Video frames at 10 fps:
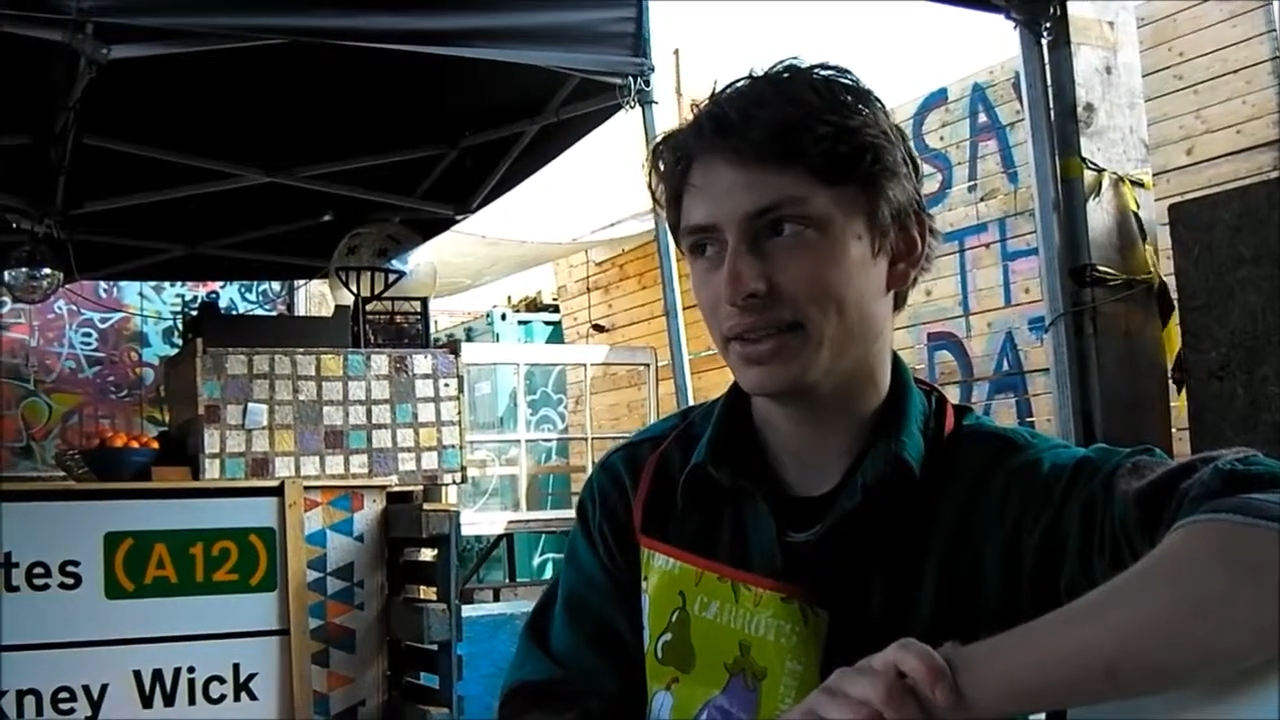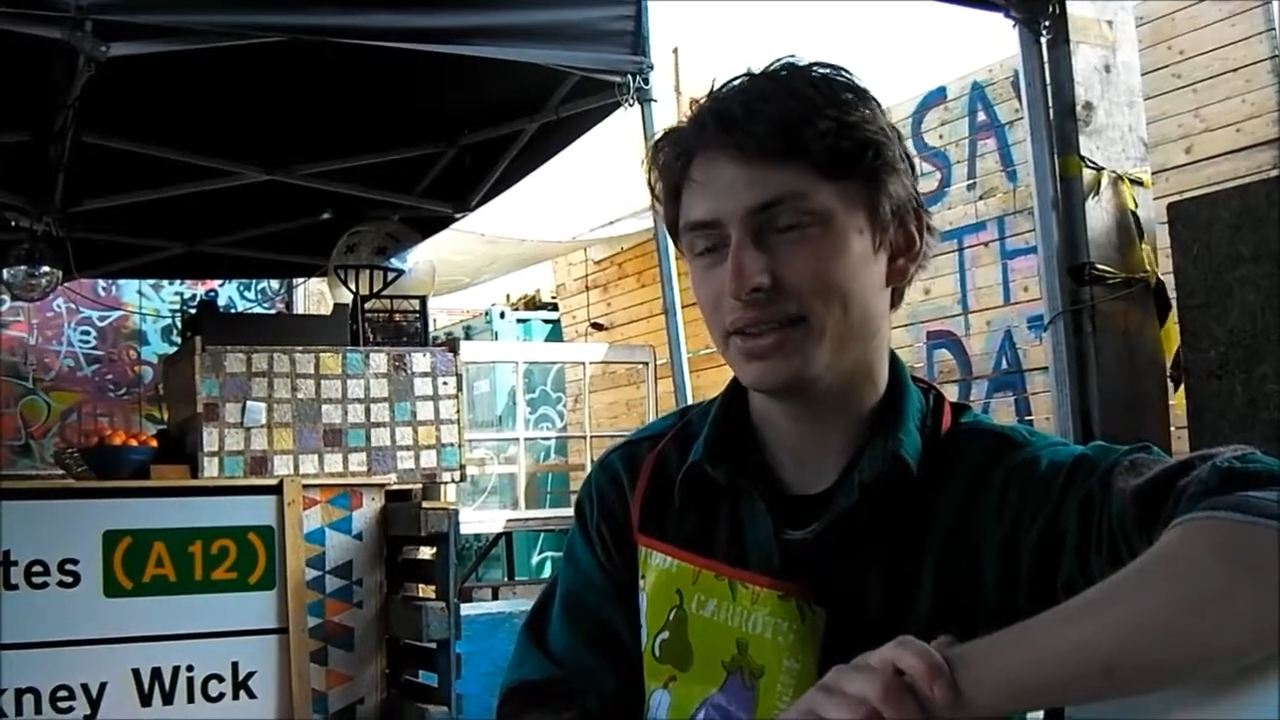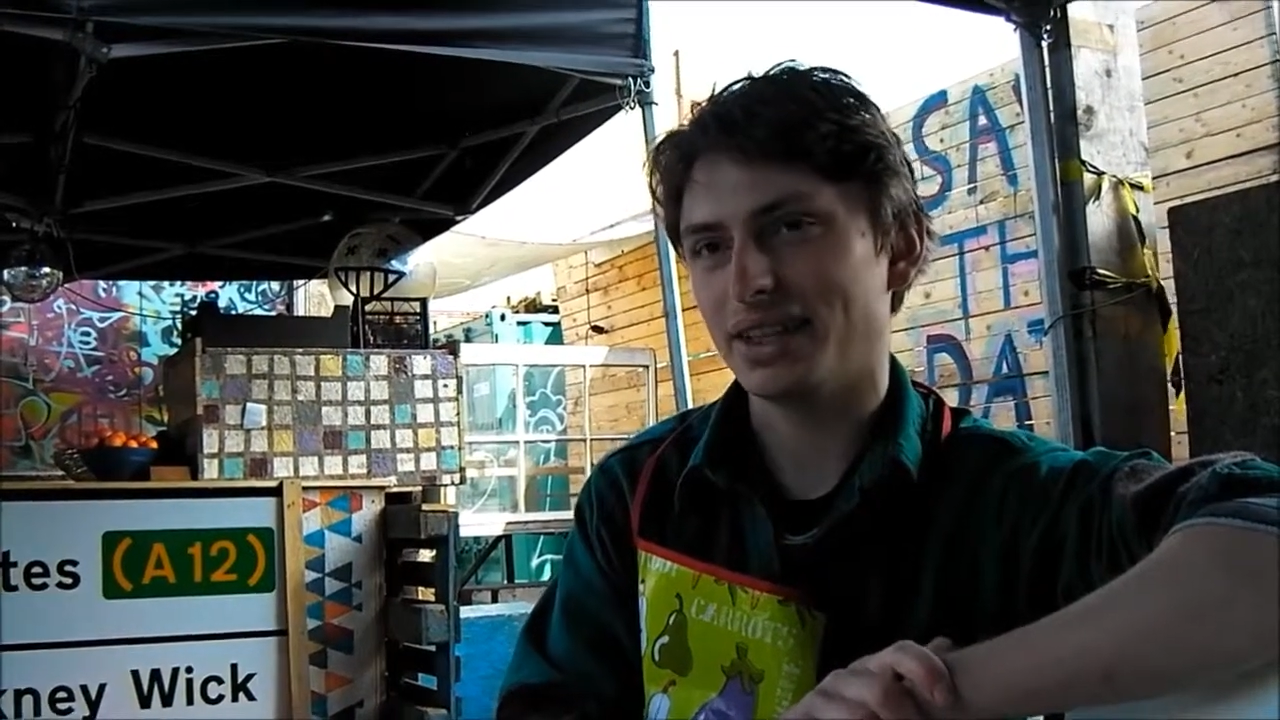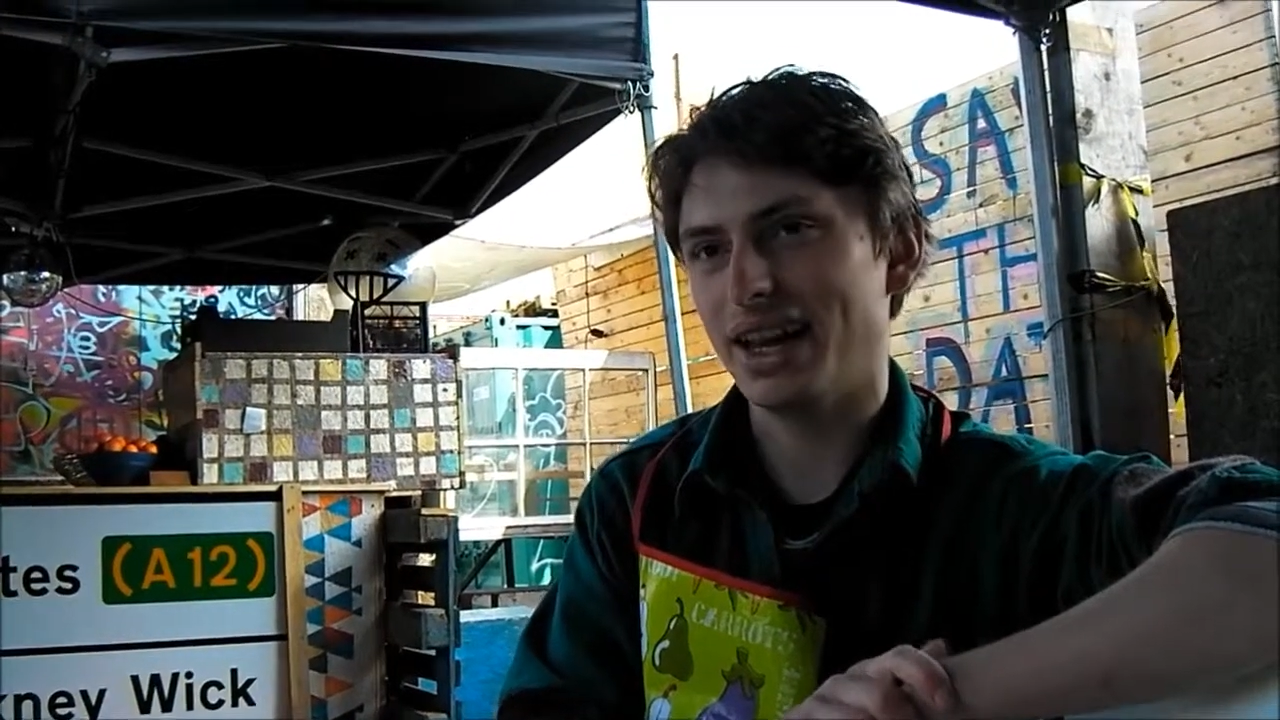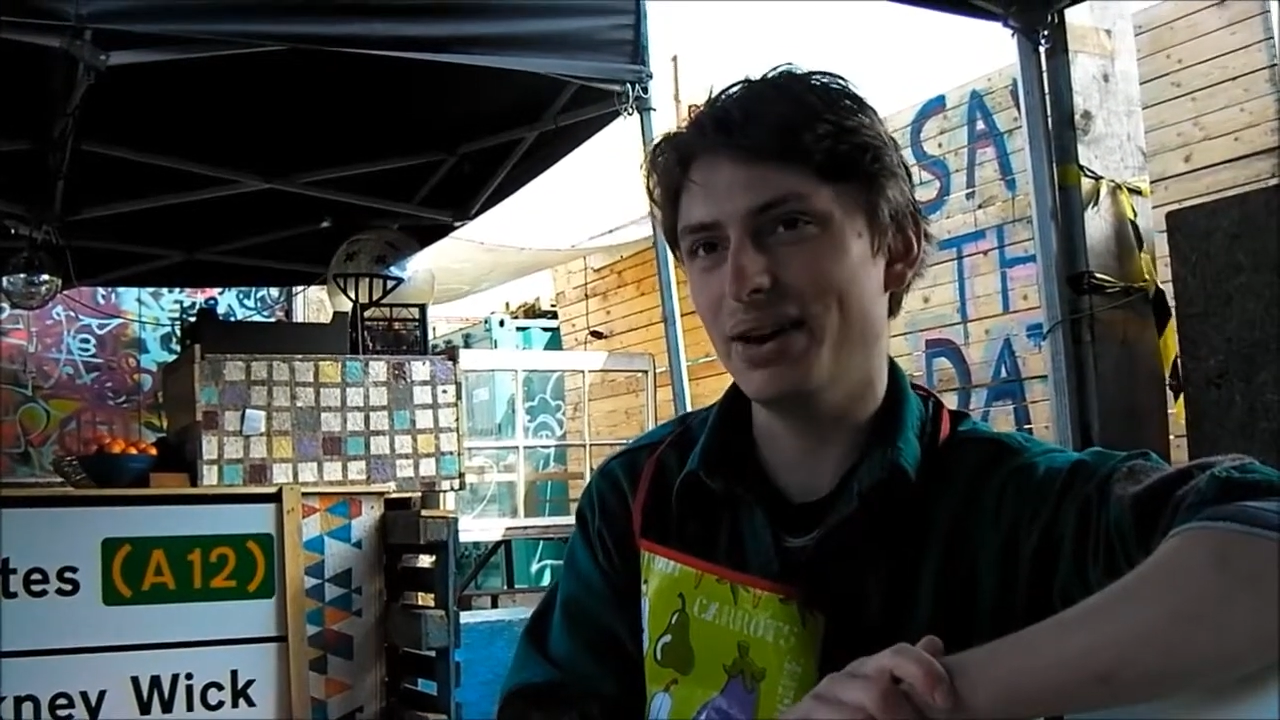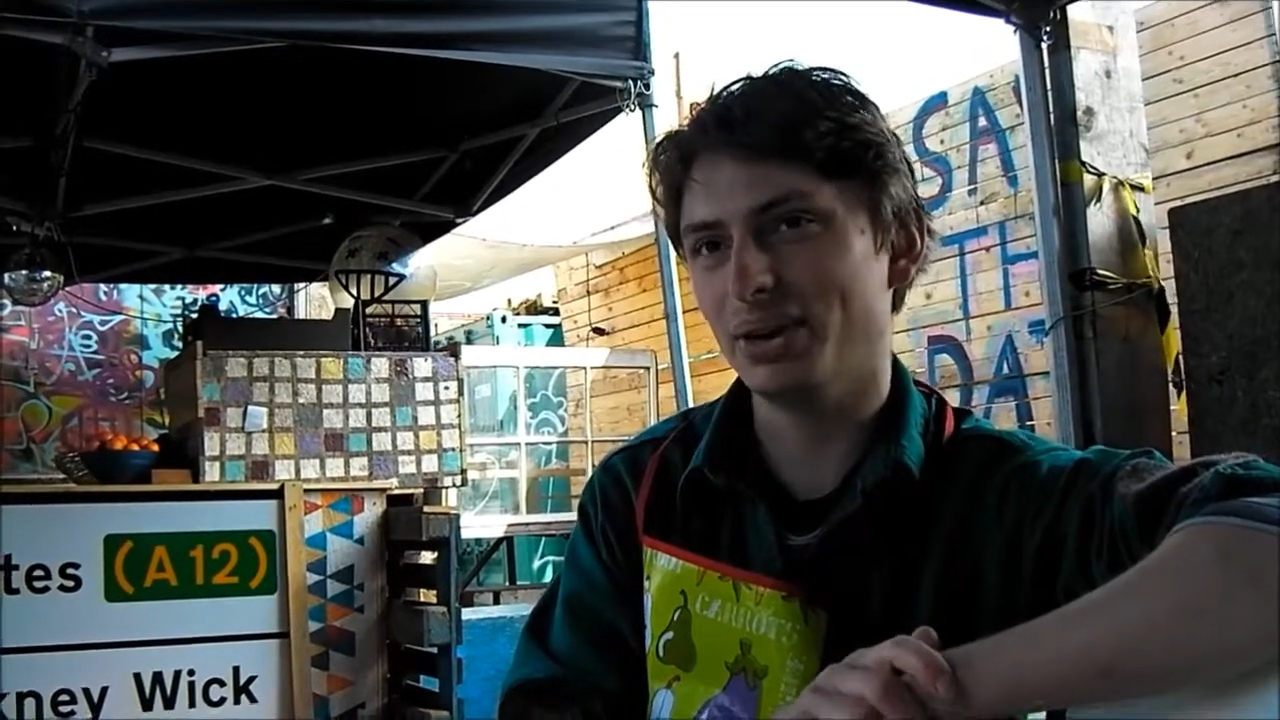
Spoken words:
hard to say.